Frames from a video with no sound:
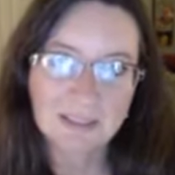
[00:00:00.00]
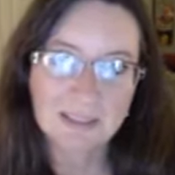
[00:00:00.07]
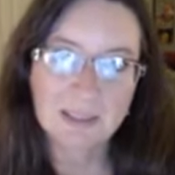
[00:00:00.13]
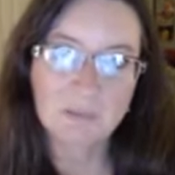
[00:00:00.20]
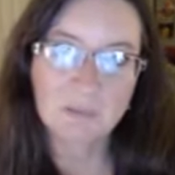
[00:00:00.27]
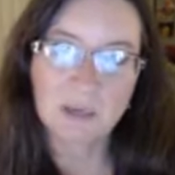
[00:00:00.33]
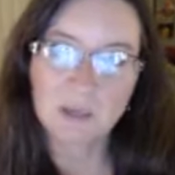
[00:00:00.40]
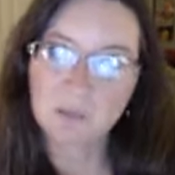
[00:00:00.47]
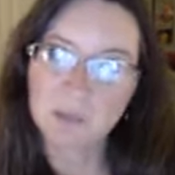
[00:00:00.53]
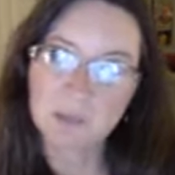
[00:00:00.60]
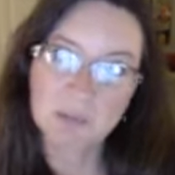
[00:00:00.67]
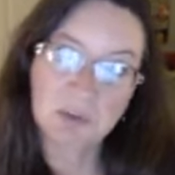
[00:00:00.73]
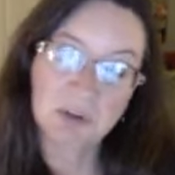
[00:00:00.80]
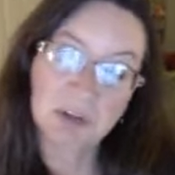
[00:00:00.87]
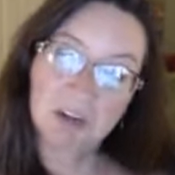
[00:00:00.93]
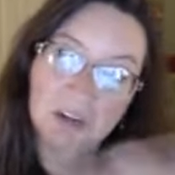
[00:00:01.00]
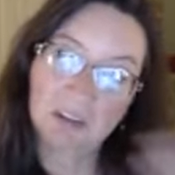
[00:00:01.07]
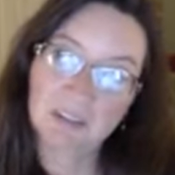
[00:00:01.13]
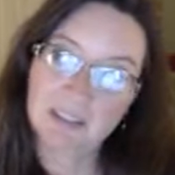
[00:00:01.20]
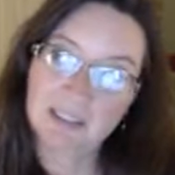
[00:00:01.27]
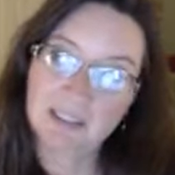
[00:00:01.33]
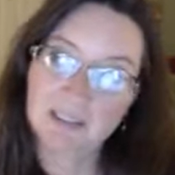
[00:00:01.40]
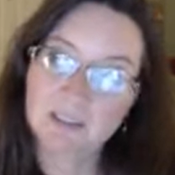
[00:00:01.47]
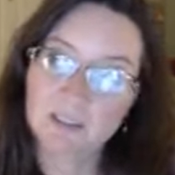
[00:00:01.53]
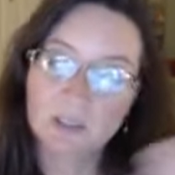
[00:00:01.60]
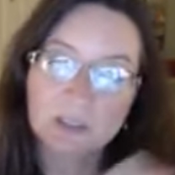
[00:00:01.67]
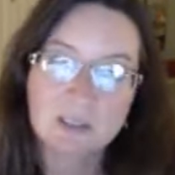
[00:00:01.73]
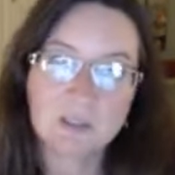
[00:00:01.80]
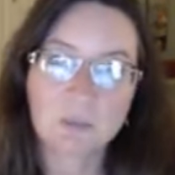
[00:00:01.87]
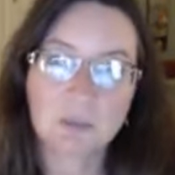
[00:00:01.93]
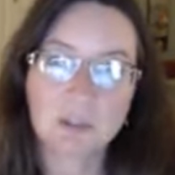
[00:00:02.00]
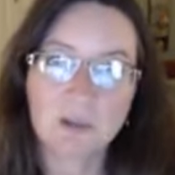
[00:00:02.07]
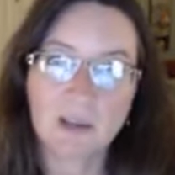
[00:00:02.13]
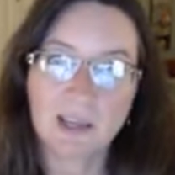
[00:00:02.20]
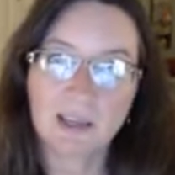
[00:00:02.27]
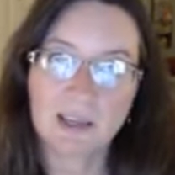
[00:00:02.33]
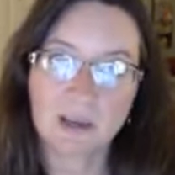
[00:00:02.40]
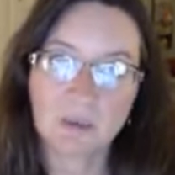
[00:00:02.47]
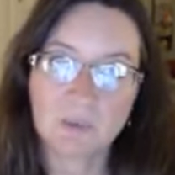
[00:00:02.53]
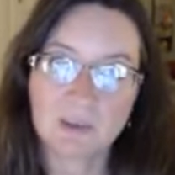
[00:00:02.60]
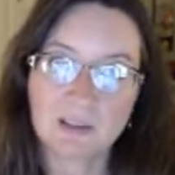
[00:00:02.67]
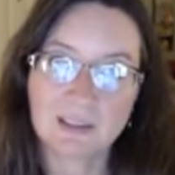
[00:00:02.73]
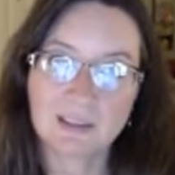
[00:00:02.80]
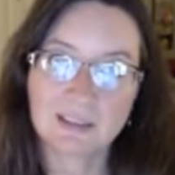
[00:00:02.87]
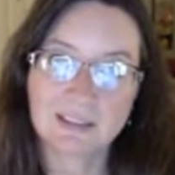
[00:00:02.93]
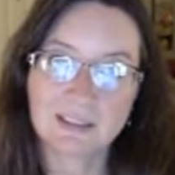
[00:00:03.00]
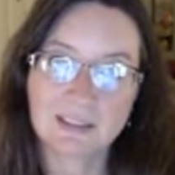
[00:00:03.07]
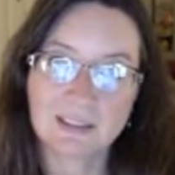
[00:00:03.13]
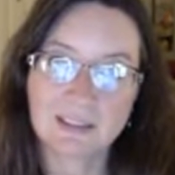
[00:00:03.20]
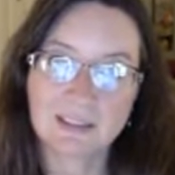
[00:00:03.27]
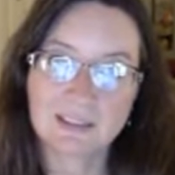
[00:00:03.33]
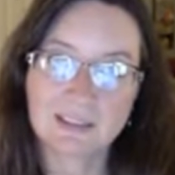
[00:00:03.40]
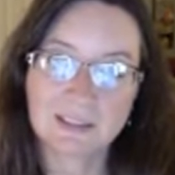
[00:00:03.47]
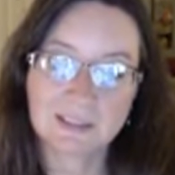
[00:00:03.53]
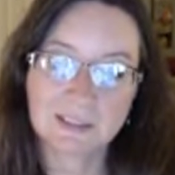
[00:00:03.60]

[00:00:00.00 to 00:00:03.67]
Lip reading: It might be more, it's just someone you hang out with, and that